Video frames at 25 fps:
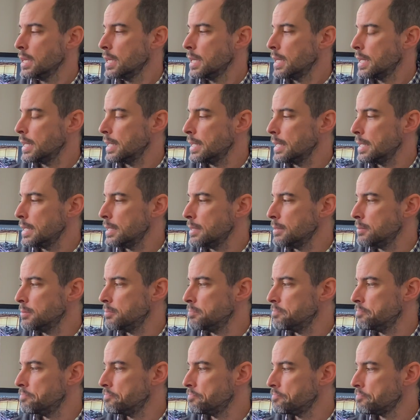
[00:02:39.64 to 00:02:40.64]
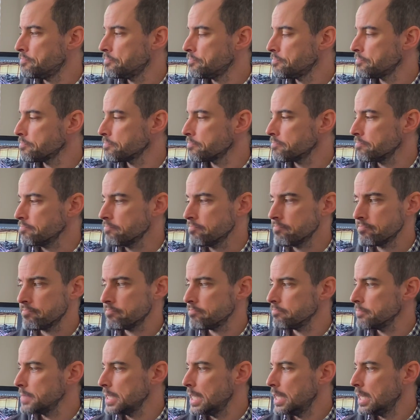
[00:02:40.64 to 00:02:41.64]
I
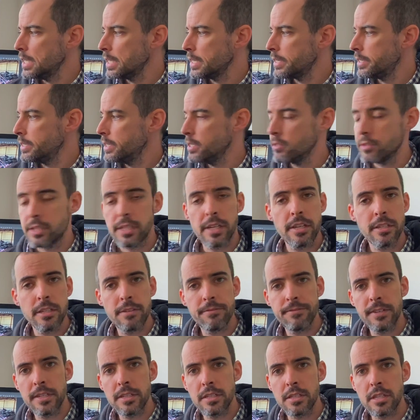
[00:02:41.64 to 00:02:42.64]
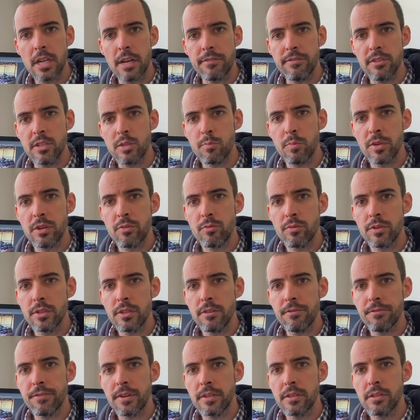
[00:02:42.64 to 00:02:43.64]
don't know, tons of fun stuff. It's been a really
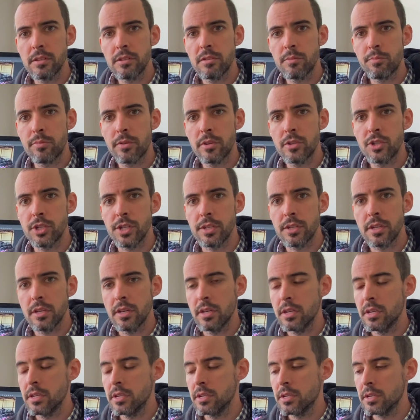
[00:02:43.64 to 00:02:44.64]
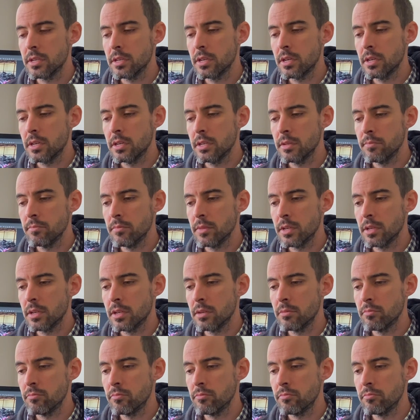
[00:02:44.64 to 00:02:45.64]
fun little project, and
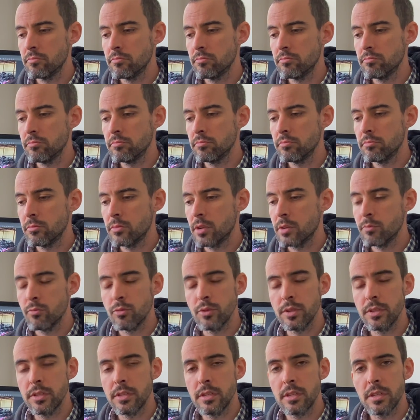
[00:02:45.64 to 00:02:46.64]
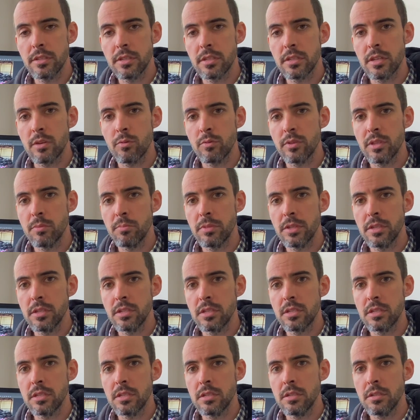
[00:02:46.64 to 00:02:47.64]
I'm really, as I say, really
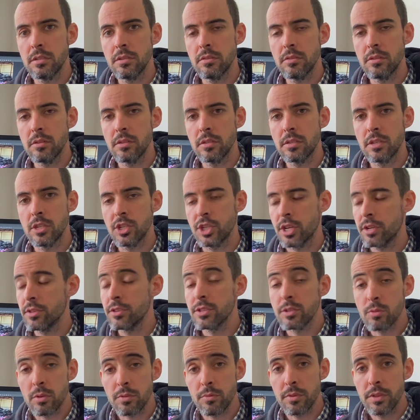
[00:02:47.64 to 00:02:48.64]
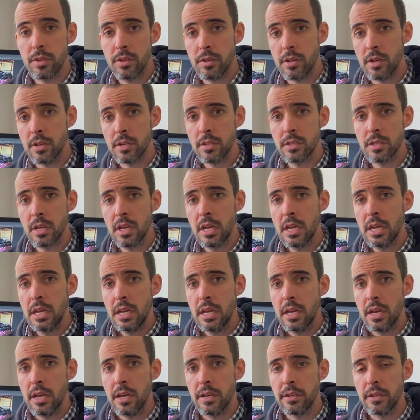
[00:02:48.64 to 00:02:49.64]
pleased to share this one with you guys,
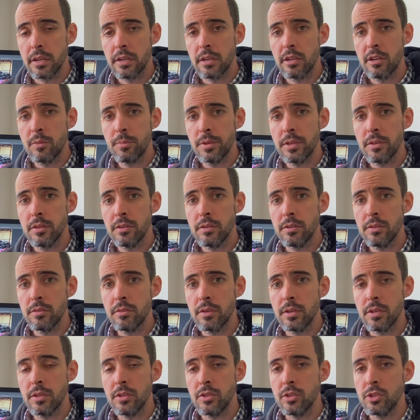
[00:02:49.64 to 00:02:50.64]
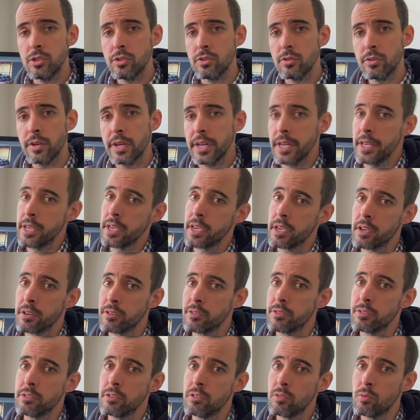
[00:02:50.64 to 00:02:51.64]
and I hope you enjoy hanging it
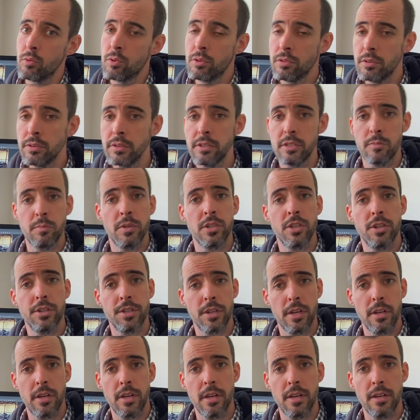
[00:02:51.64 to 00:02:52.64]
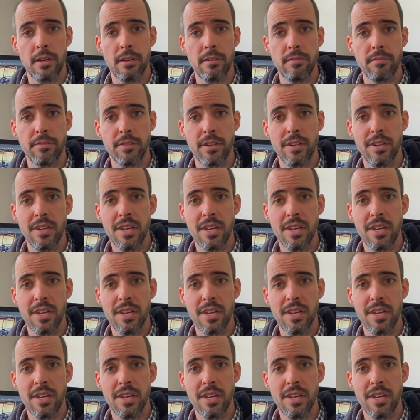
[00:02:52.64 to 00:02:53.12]
on your wall as much as I have